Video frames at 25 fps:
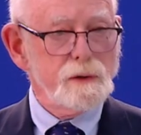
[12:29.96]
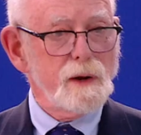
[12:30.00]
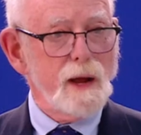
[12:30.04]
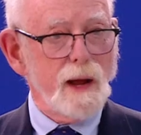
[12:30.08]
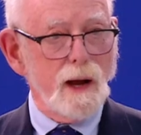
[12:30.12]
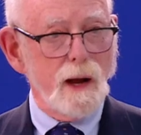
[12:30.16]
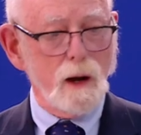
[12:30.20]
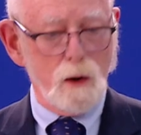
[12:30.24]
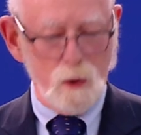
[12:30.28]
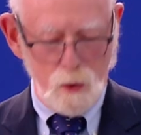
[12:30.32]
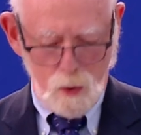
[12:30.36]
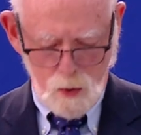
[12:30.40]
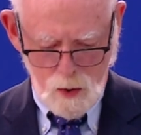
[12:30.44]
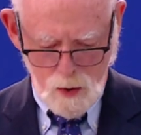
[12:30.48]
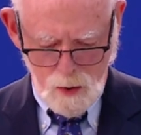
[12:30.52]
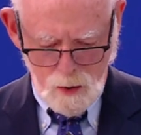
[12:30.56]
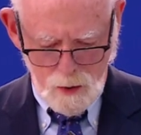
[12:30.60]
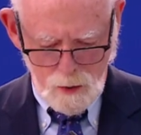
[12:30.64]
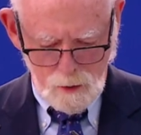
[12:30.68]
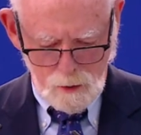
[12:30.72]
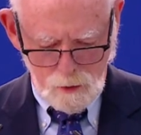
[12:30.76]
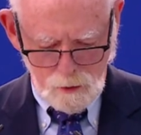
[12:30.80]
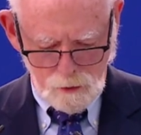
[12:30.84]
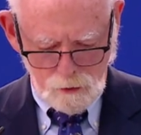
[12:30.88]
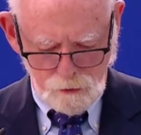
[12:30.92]
now
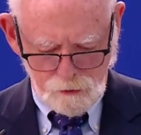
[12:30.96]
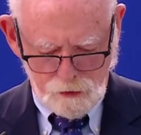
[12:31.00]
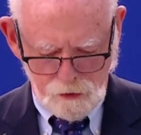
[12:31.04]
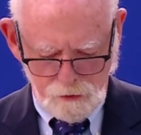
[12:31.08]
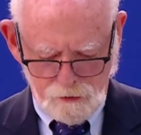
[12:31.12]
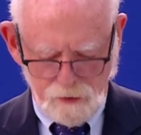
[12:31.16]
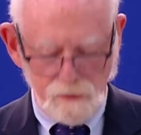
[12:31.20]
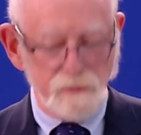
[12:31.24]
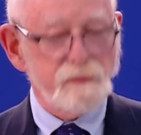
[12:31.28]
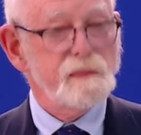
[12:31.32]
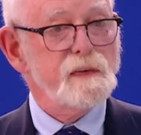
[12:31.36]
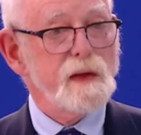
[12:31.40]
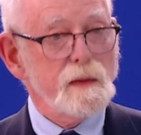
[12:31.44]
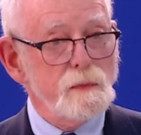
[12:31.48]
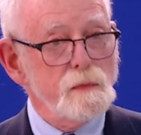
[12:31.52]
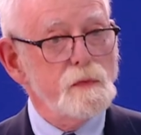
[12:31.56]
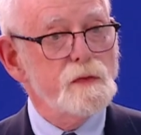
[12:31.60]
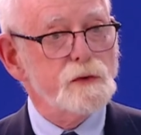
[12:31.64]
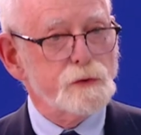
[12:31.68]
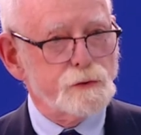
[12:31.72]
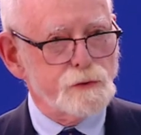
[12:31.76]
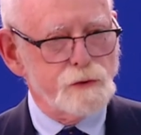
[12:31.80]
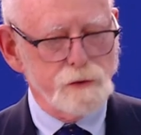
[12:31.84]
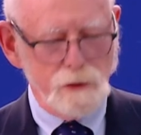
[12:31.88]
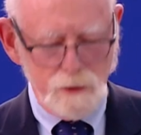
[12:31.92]
to defend
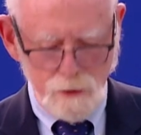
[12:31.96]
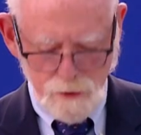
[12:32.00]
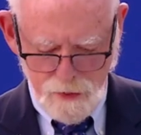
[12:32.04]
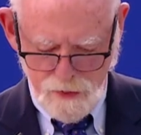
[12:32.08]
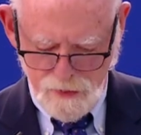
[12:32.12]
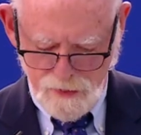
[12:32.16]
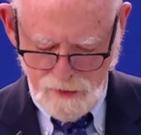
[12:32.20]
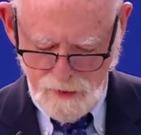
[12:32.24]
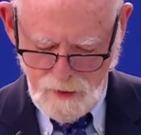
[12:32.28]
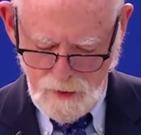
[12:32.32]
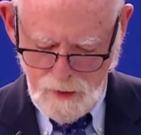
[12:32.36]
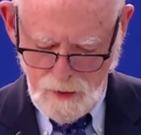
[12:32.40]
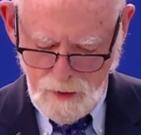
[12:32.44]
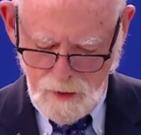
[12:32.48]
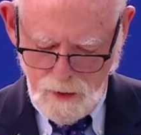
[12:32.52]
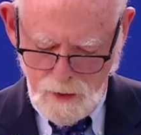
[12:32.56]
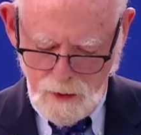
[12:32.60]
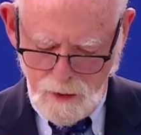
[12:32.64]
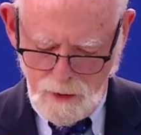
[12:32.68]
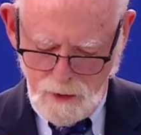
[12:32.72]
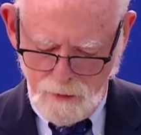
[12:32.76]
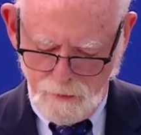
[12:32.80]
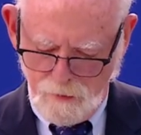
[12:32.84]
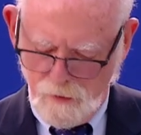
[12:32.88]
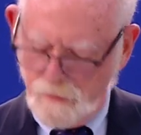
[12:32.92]
the truth
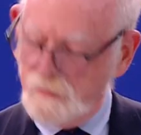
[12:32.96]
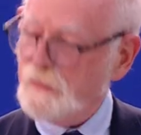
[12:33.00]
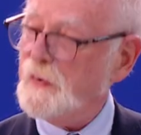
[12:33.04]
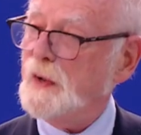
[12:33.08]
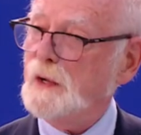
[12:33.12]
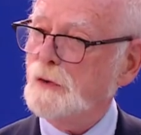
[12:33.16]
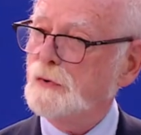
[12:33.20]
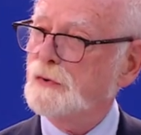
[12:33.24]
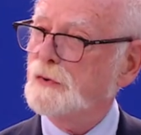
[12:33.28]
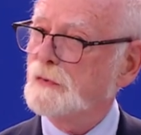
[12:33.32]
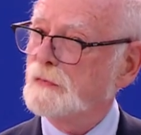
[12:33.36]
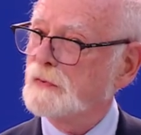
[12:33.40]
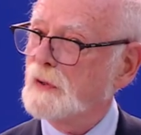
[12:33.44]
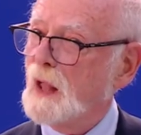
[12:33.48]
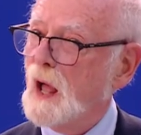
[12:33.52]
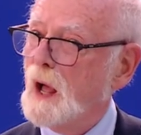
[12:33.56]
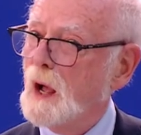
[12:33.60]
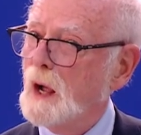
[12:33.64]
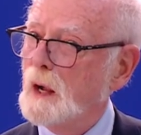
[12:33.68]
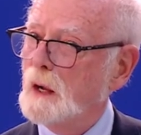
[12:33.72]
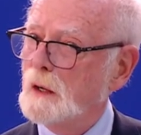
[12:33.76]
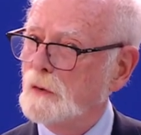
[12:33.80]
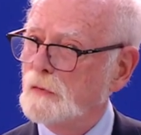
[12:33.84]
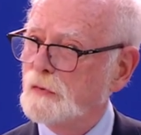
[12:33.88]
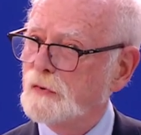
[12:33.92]
in the face of
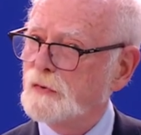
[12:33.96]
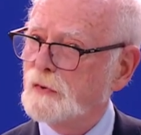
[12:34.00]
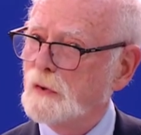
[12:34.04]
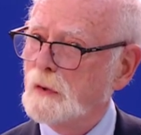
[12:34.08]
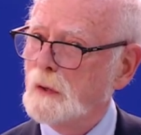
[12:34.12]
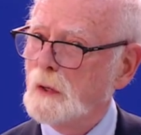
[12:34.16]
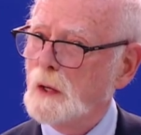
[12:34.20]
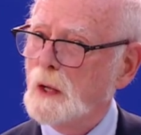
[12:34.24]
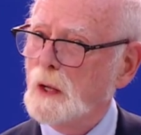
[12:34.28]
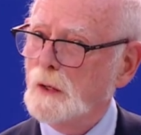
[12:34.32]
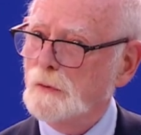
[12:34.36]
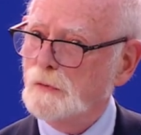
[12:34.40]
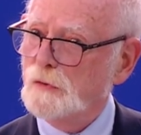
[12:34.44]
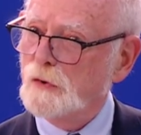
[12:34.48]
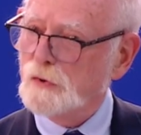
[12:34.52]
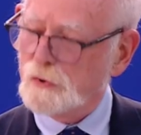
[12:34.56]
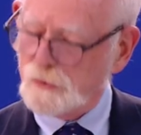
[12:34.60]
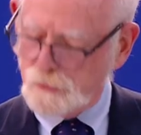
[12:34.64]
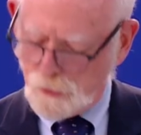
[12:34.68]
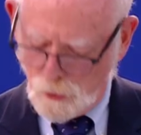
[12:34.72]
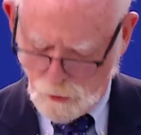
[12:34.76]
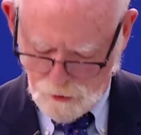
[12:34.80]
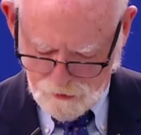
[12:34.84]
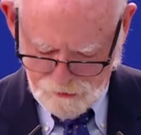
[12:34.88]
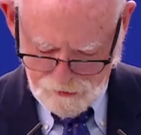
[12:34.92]
lies and
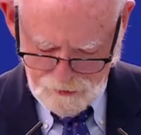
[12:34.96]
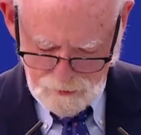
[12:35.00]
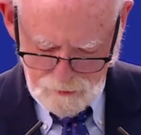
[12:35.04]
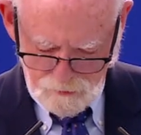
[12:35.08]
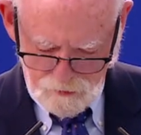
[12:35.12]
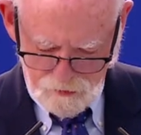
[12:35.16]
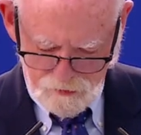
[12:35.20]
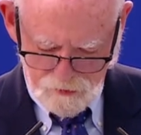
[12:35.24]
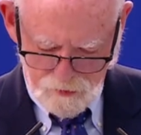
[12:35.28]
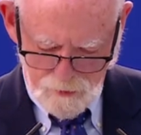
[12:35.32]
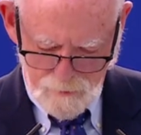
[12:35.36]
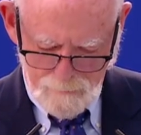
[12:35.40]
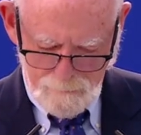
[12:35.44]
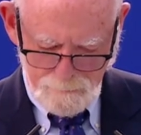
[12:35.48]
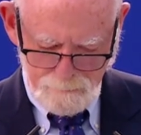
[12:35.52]
distortions.